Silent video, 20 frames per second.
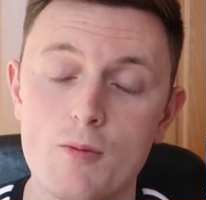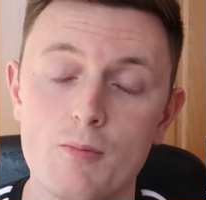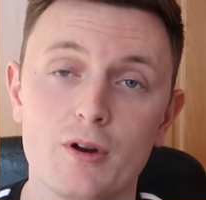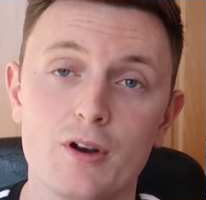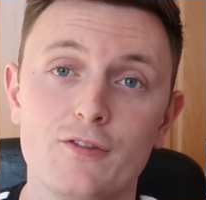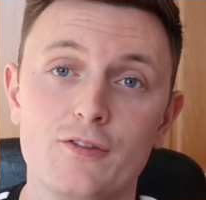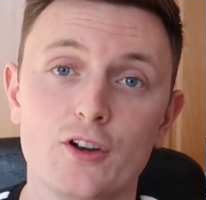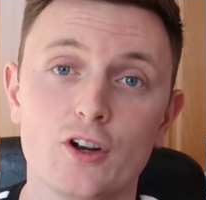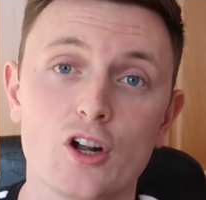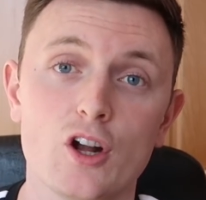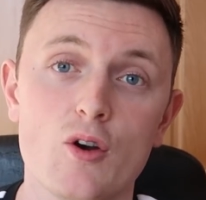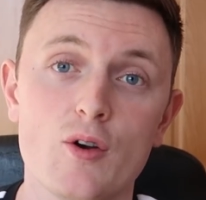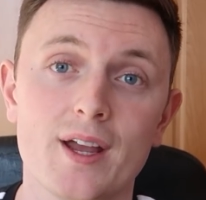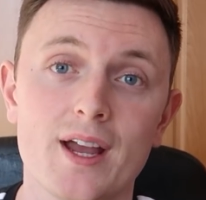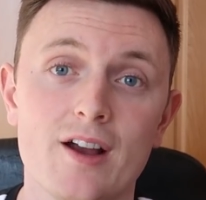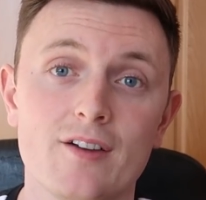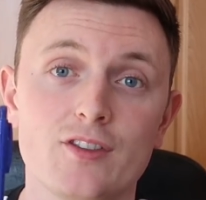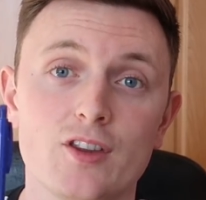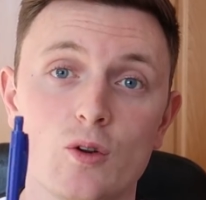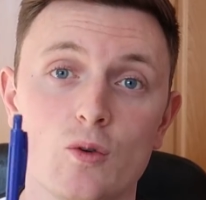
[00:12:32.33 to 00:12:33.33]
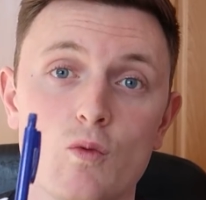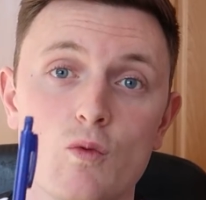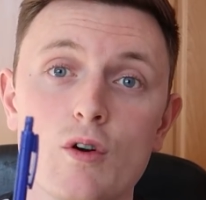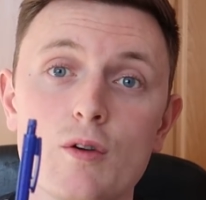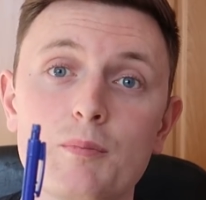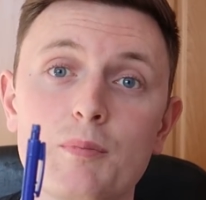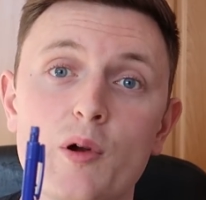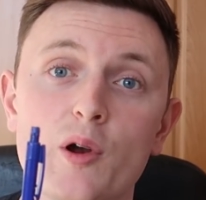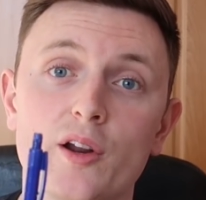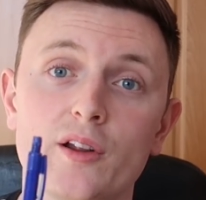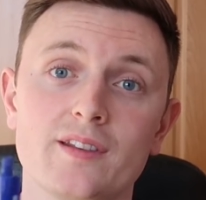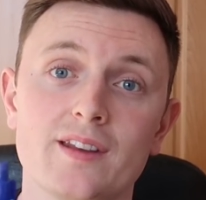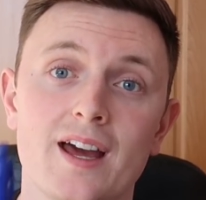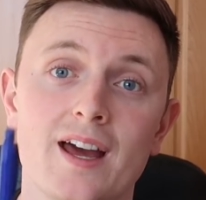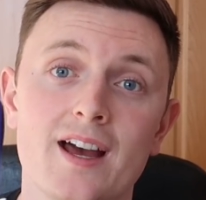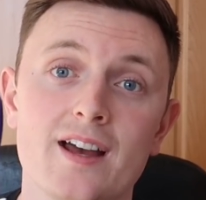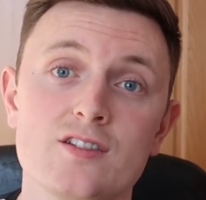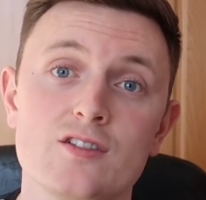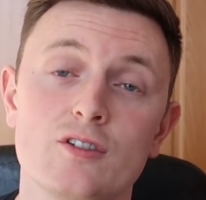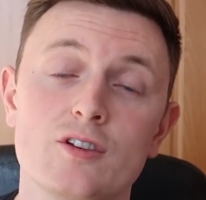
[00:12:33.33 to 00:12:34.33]
But if you're going after the one product
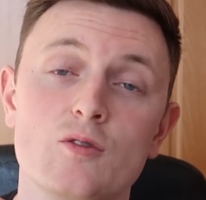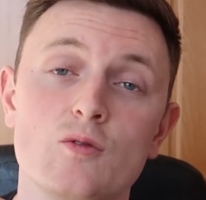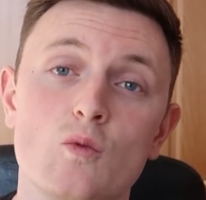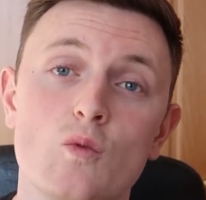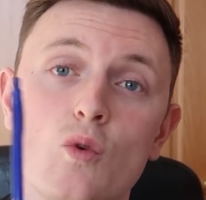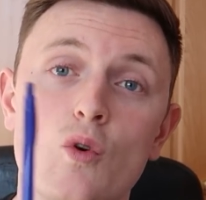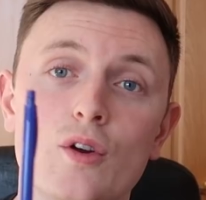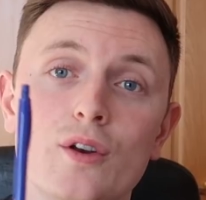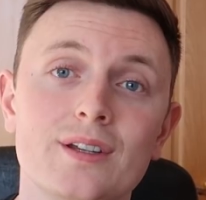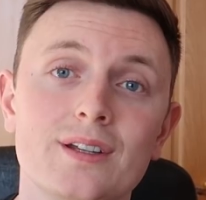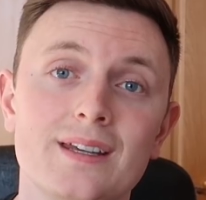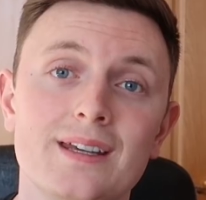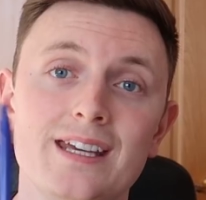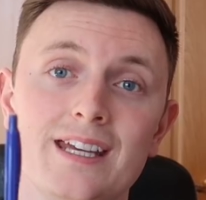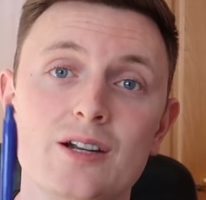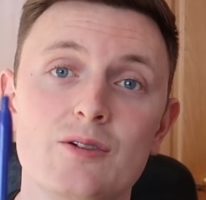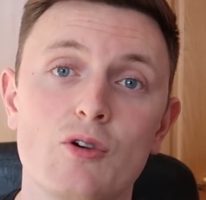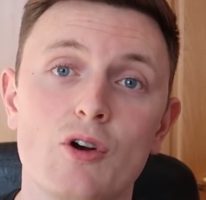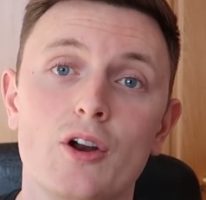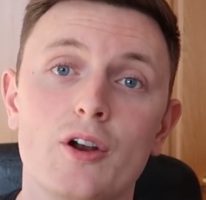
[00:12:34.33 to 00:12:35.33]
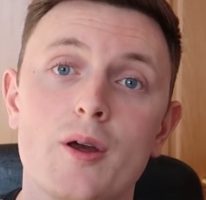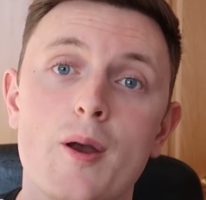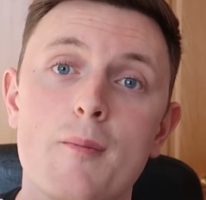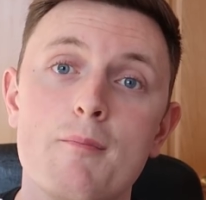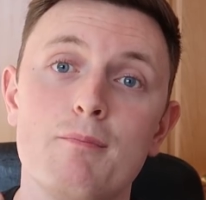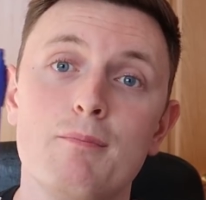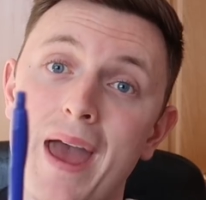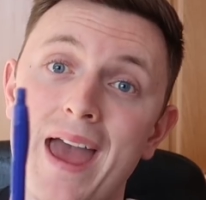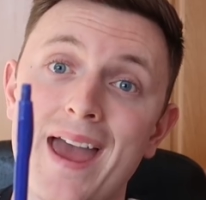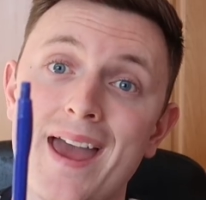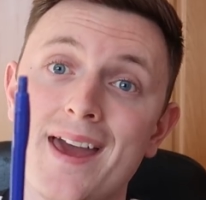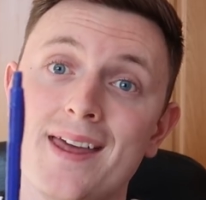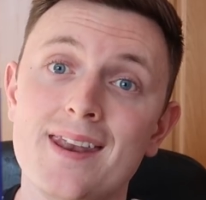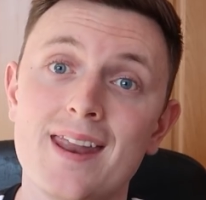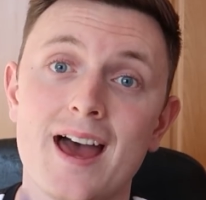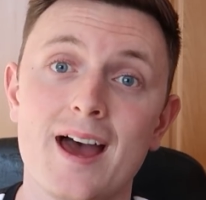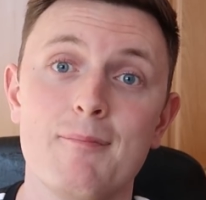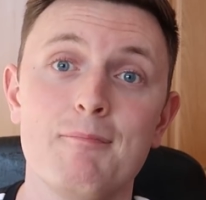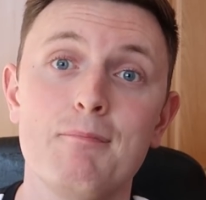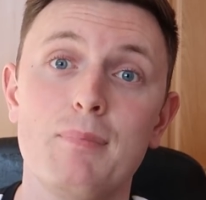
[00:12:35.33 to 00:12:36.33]
that has only one keyword,
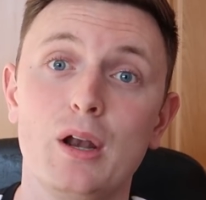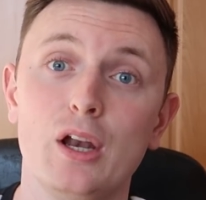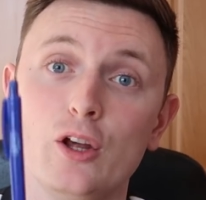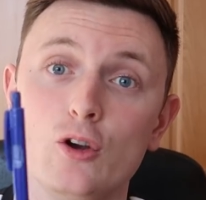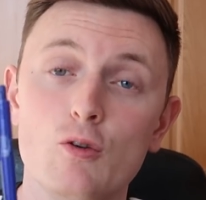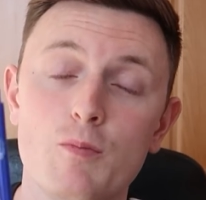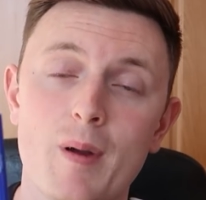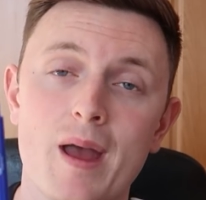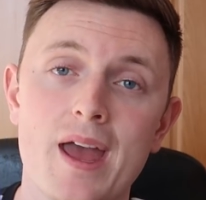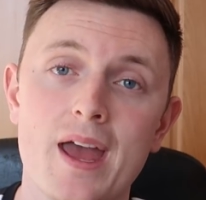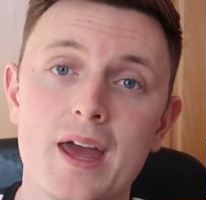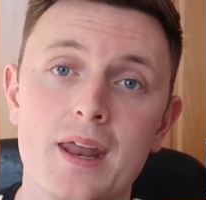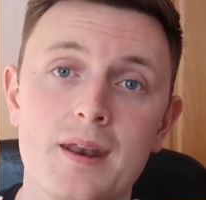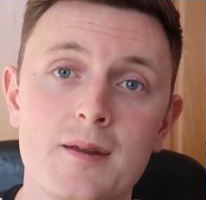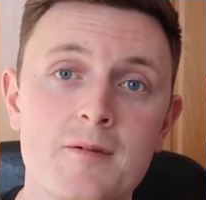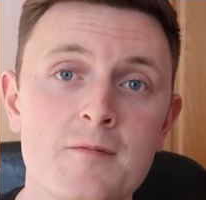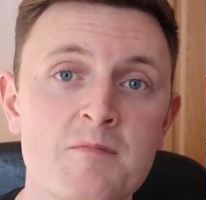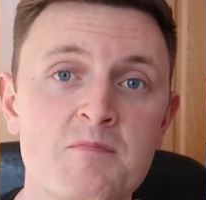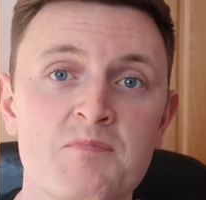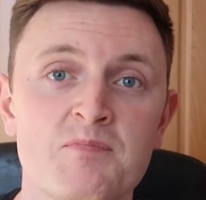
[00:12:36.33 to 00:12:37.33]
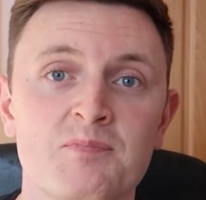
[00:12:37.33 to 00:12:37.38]
pen and blue pen,